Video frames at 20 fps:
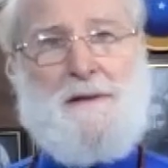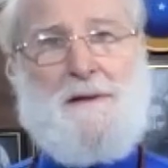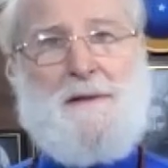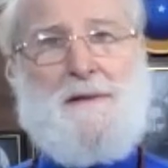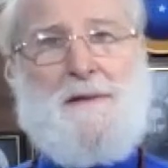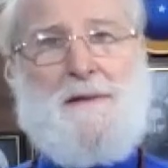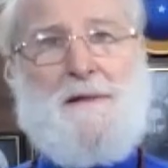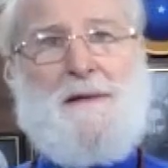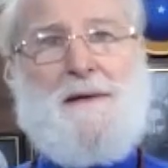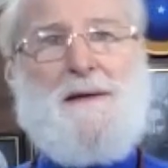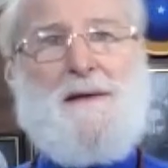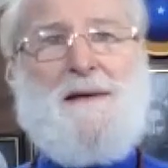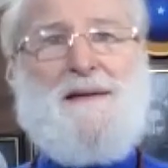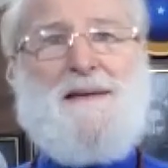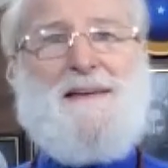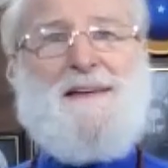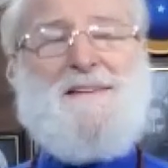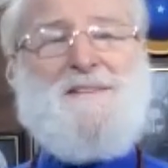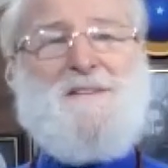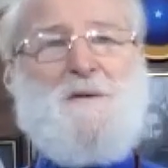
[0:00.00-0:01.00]
in
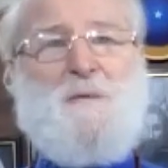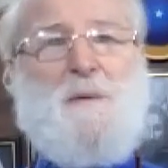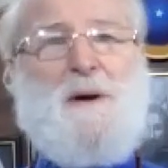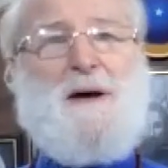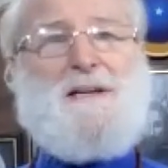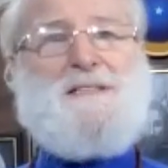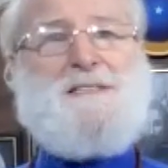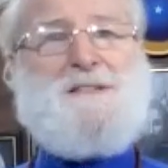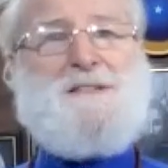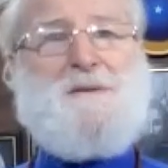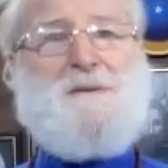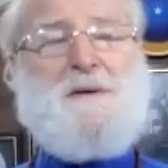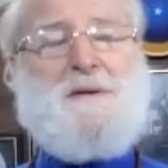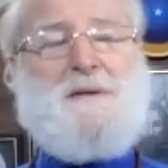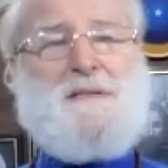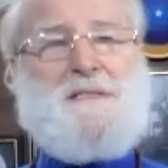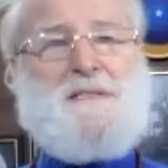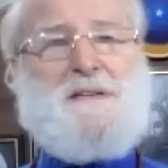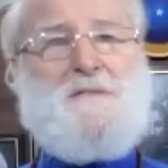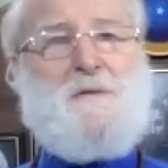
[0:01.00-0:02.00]
the West during
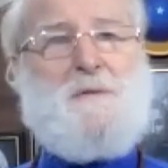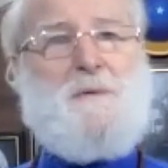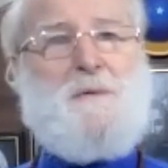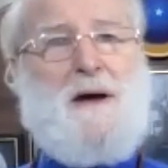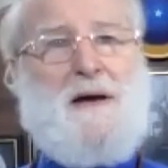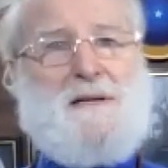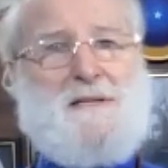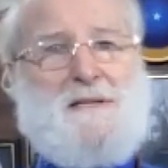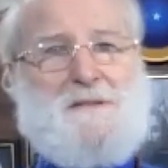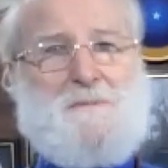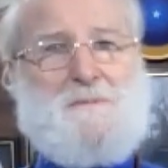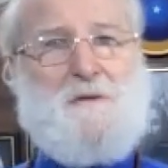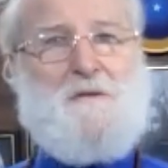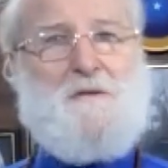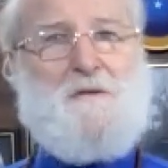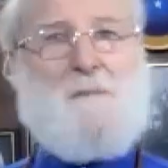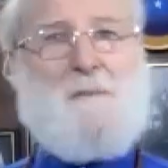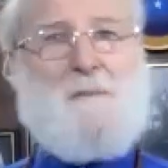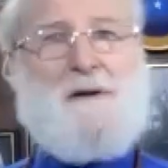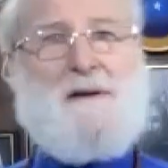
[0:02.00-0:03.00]
the Civil Rights
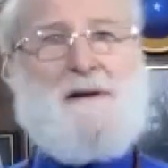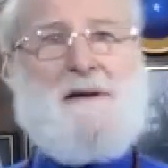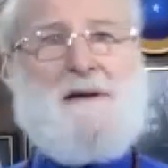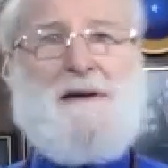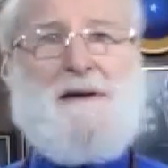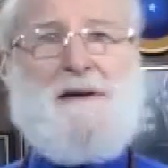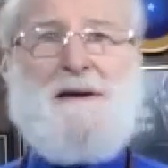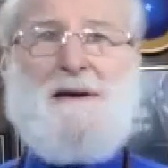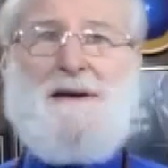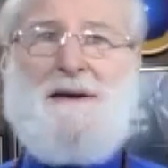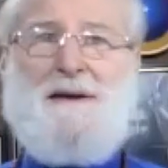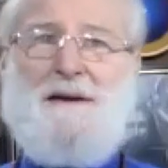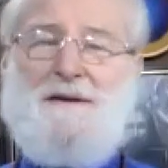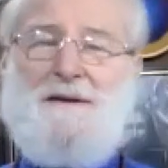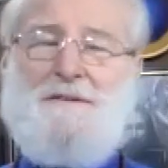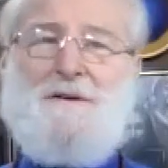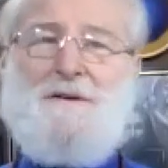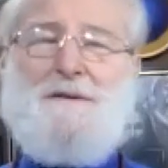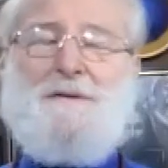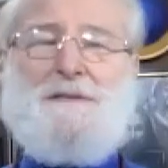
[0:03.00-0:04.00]
Movement, he
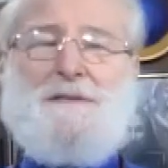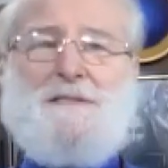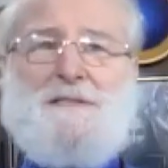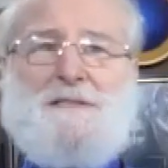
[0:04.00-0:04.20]
drew his